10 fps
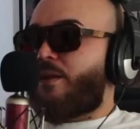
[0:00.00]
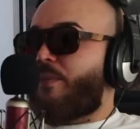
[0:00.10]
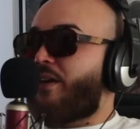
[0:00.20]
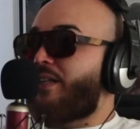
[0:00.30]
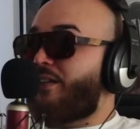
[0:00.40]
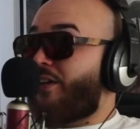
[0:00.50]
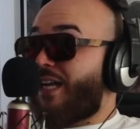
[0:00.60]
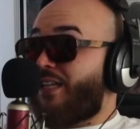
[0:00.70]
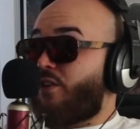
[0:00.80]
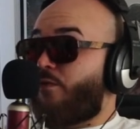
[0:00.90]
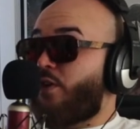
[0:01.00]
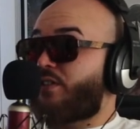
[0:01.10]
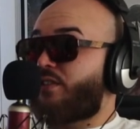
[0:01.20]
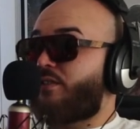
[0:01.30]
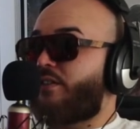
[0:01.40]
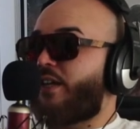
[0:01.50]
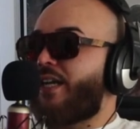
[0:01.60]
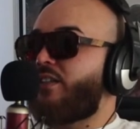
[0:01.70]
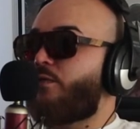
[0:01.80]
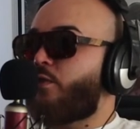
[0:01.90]
Yeah, apparently, you they're heard what getting the divorced. fuck she
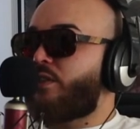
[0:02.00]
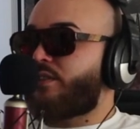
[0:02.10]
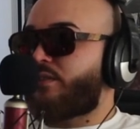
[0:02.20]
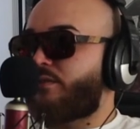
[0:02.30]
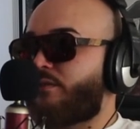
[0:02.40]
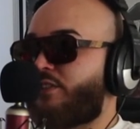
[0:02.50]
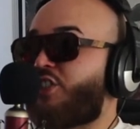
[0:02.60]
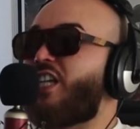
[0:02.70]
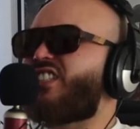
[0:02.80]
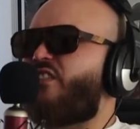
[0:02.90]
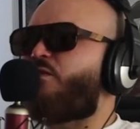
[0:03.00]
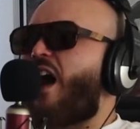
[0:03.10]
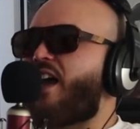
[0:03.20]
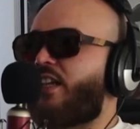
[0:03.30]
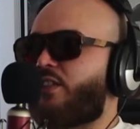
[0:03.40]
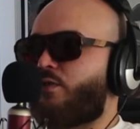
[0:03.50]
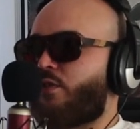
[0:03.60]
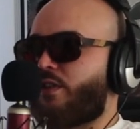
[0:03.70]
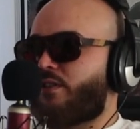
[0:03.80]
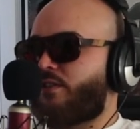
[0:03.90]
said? They're getting divorced. She's the
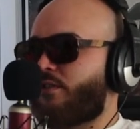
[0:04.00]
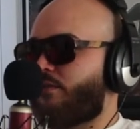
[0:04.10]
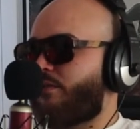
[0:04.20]
filing divorce. Did